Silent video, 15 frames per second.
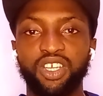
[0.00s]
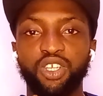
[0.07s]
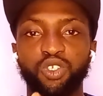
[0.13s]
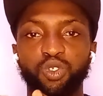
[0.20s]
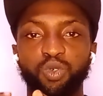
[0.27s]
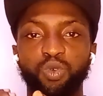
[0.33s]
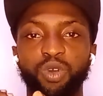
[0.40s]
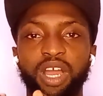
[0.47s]

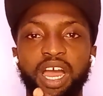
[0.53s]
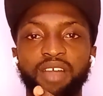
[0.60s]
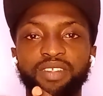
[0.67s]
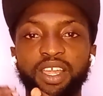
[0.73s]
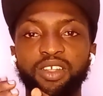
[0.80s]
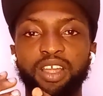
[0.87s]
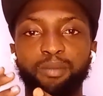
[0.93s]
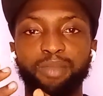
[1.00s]
So after
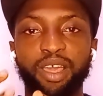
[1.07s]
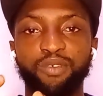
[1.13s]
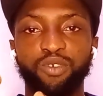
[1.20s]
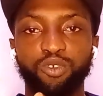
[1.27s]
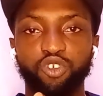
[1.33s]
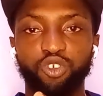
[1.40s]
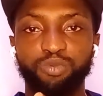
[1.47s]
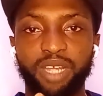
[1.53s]
you apply for
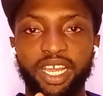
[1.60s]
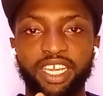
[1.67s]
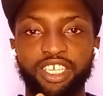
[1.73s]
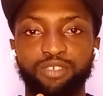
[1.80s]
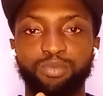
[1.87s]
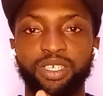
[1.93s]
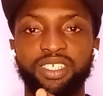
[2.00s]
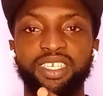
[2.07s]
Jumia
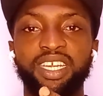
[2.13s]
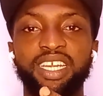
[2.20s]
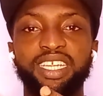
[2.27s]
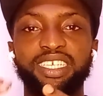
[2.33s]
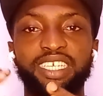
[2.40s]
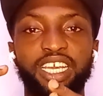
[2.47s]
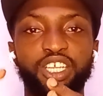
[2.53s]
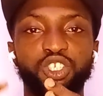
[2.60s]
Express,
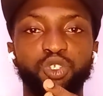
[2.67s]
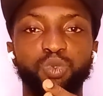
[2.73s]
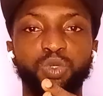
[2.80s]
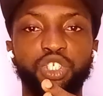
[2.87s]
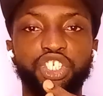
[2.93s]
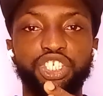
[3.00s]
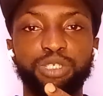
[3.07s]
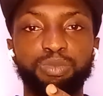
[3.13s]
then you will
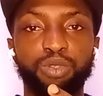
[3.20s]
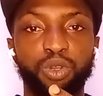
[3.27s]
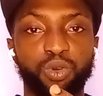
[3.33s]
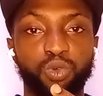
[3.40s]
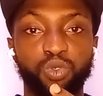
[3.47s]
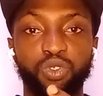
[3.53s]
ship your goods.